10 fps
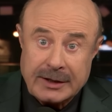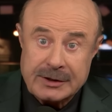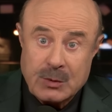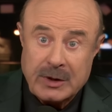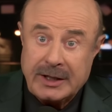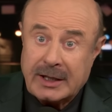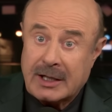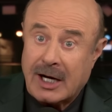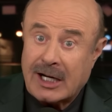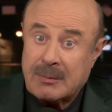With the
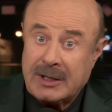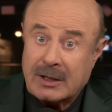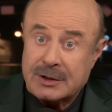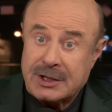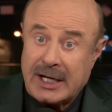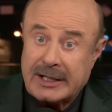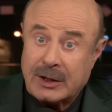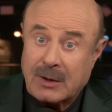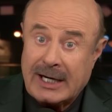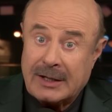economy on shaky
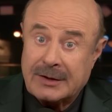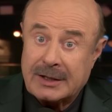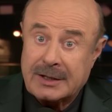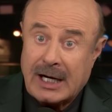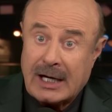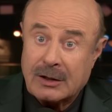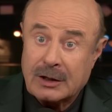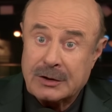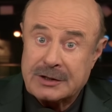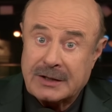ground, the dollar
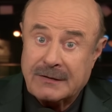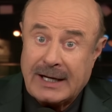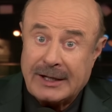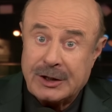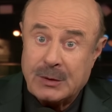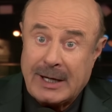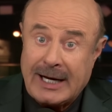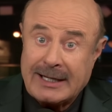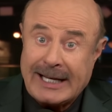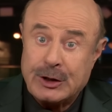losing value,
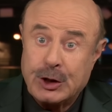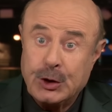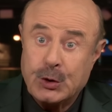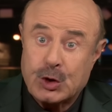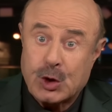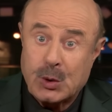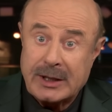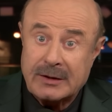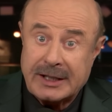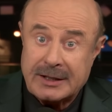and a $2
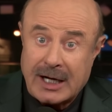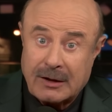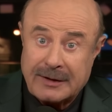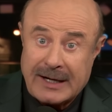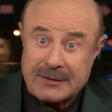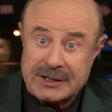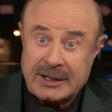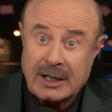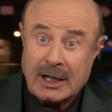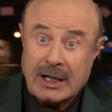trillion deficit,
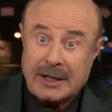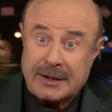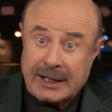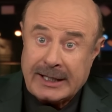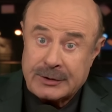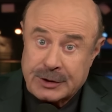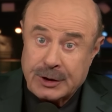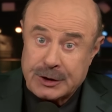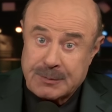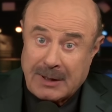things
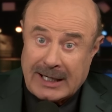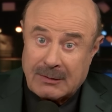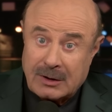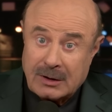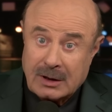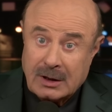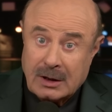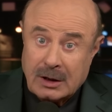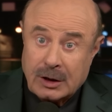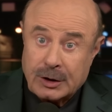could spiral.
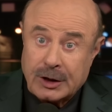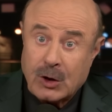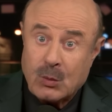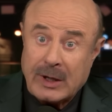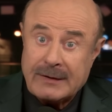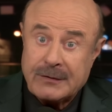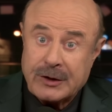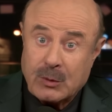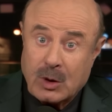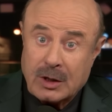Don't wait for
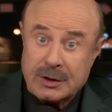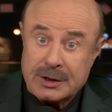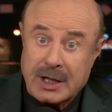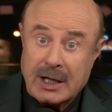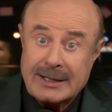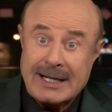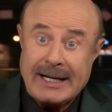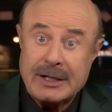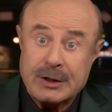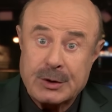the worst.
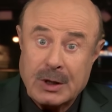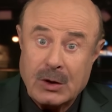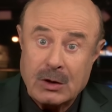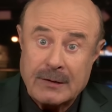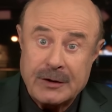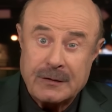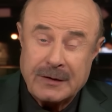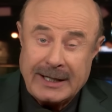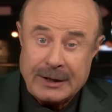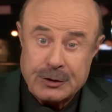Take control of your
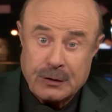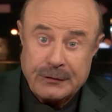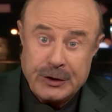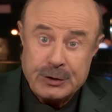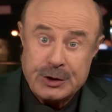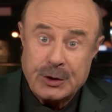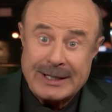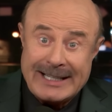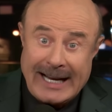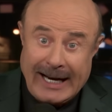financial future
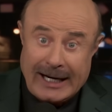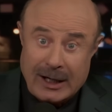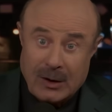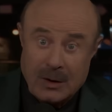now.